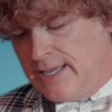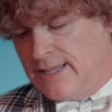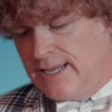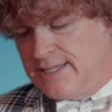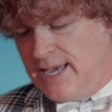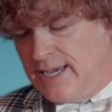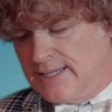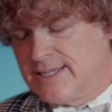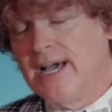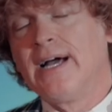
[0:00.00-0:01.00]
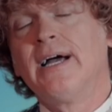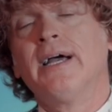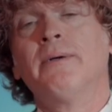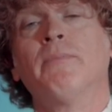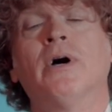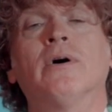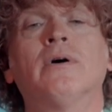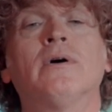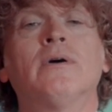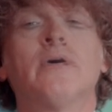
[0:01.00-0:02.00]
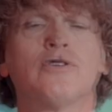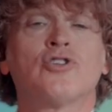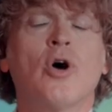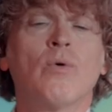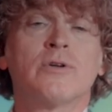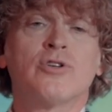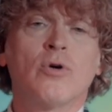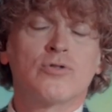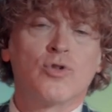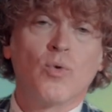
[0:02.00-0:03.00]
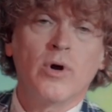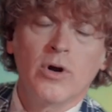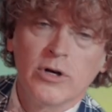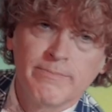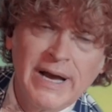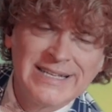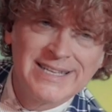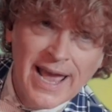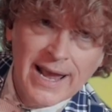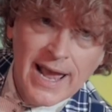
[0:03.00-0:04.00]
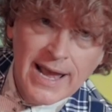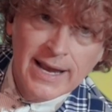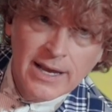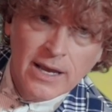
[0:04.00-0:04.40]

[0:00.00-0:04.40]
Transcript: they take time the sower sows the word by saying